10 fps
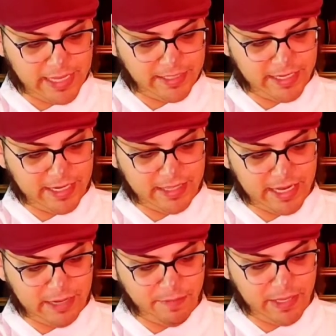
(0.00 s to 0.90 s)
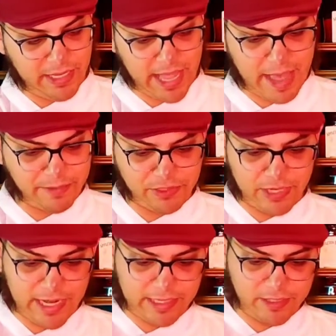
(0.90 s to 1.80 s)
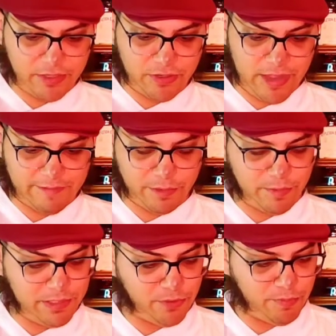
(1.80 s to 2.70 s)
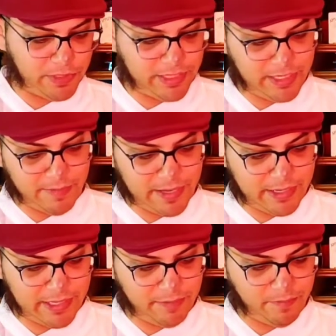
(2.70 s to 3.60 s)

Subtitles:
here and there. Be abstract, you don't have to be super neat about it.